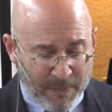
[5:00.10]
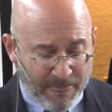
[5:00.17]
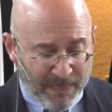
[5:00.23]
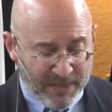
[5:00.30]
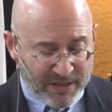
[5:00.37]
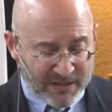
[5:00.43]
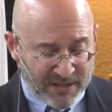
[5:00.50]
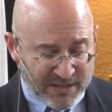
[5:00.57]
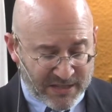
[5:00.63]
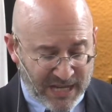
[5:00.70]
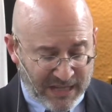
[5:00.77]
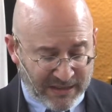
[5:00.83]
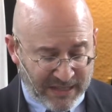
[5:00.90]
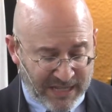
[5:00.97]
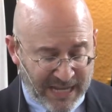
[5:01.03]
this is
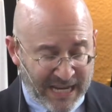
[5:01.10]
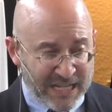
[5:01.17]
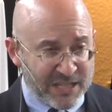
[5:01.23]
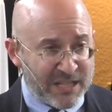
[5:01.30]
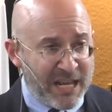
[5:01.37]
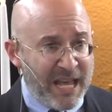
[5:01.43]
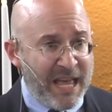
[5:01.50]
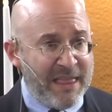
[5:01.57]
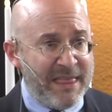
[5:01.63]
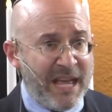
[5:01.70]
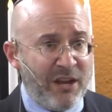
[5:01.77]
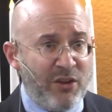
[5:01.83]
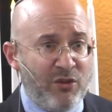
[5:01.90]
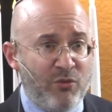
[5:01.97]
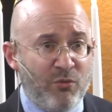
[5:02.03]
not the case,
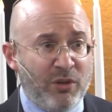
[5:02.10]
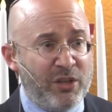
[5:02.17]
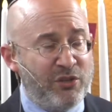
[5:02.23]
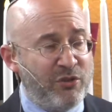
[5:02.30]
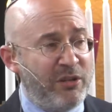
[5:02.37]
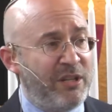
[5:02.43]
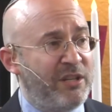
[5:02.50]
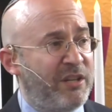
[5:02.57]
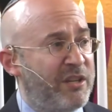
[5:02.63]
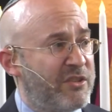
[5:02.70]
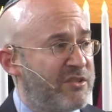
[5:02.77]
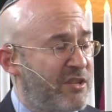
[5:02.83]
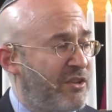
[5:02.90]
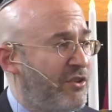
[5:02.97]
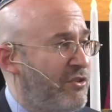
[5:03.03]
that you really do need to
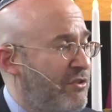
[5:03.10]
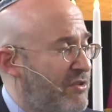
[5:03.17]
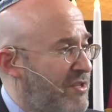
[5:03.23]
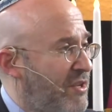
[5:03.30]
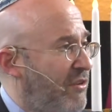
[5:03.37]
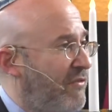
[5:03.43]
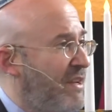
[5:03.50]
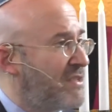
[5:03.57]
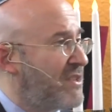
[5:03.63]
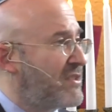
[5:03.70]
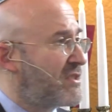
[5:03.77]
consider yourself as a